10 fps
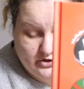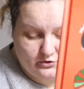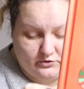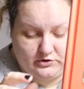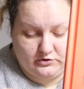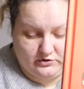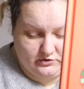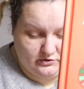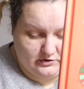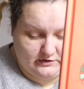so
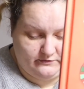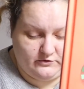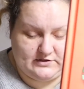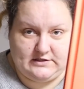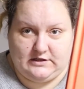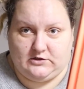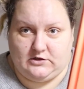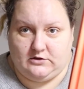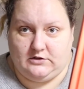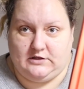if you
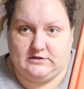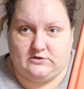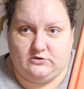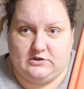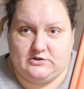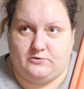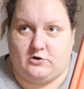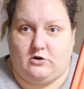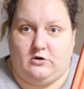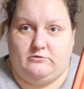see these
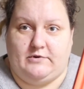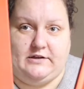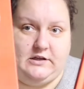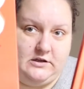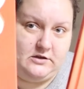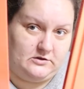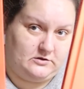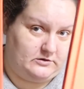were already